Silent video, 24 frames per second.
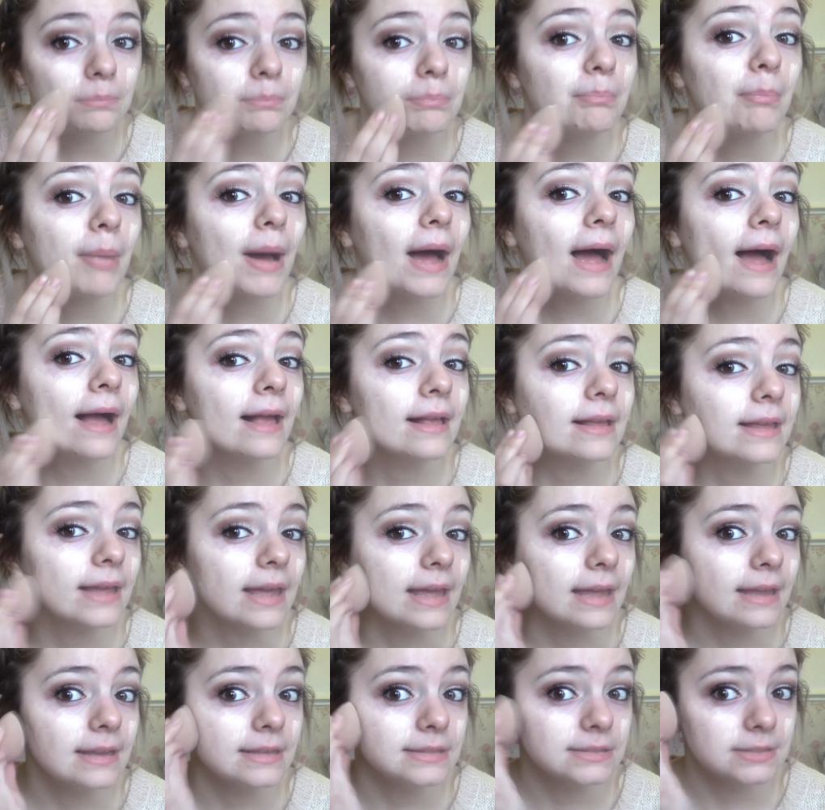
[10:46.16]
pack
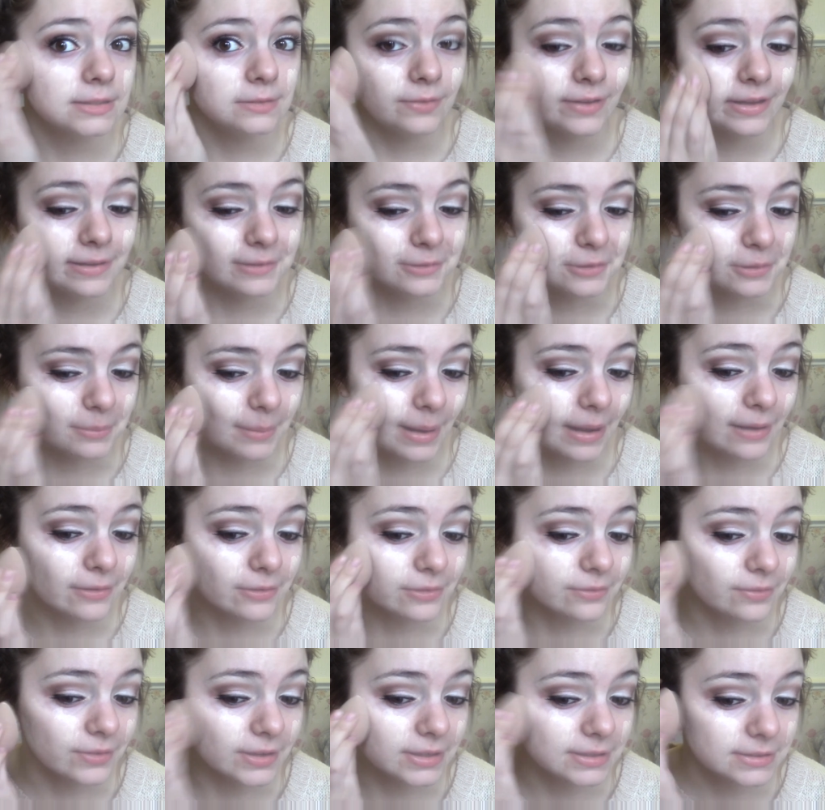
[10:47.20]
a severe amount
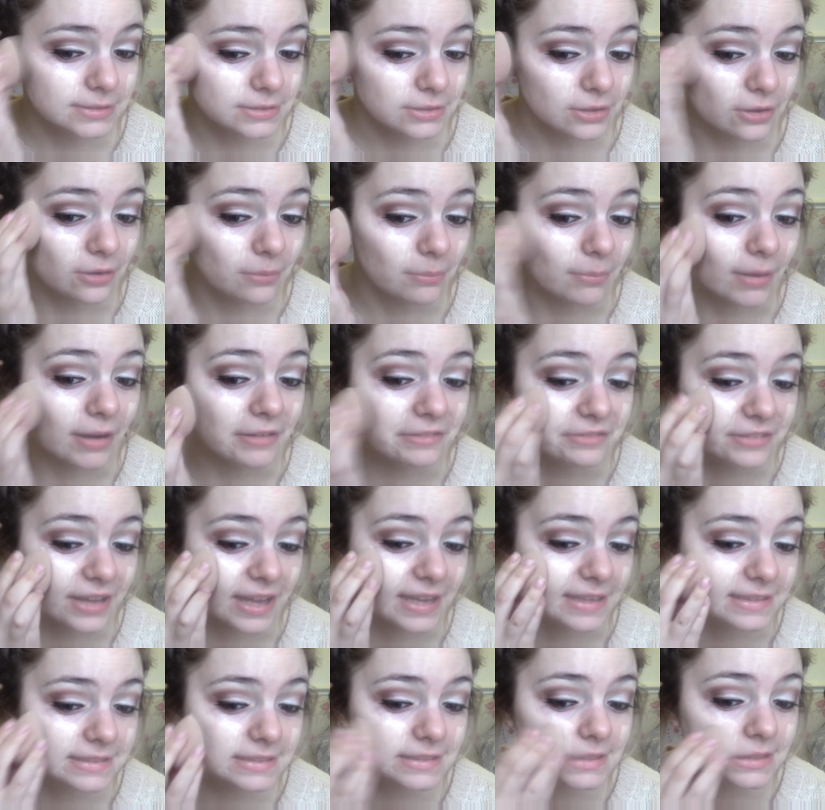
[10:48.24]
of this on my
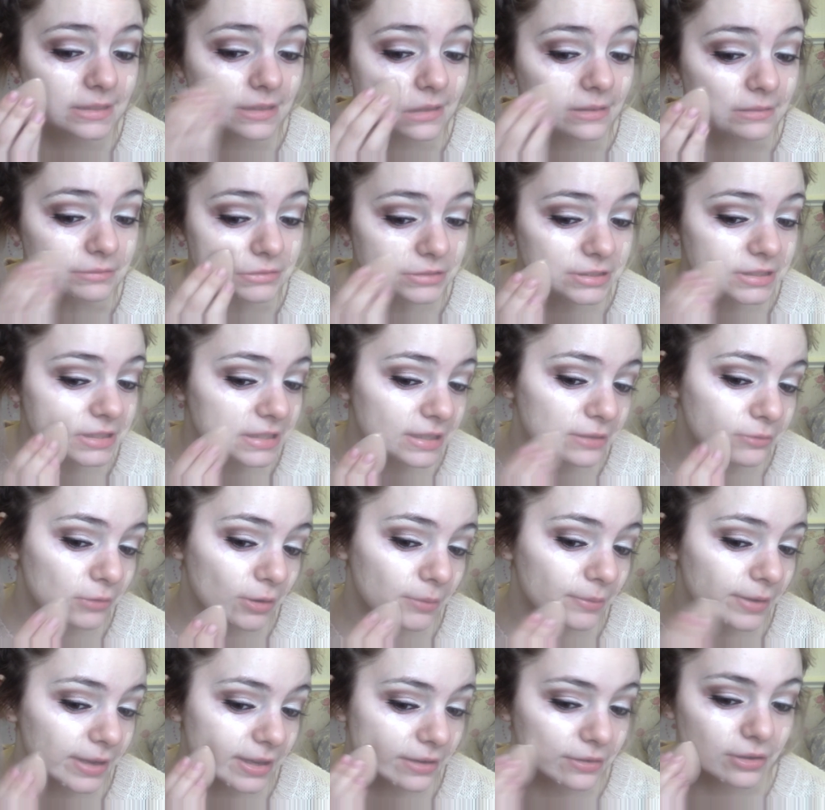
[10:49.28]
face and see what
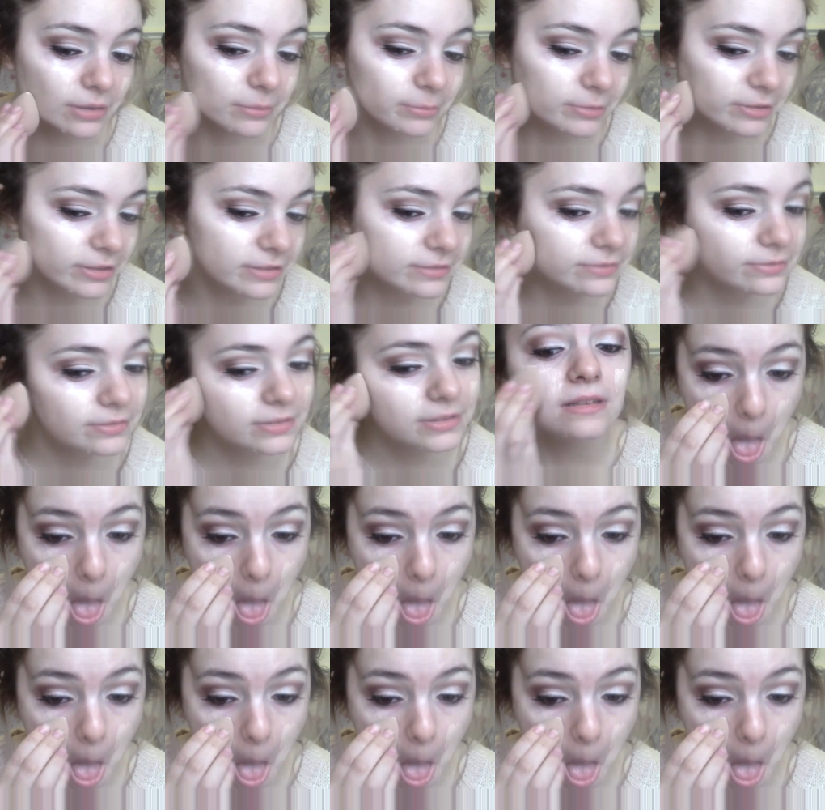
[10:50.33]
we end up with.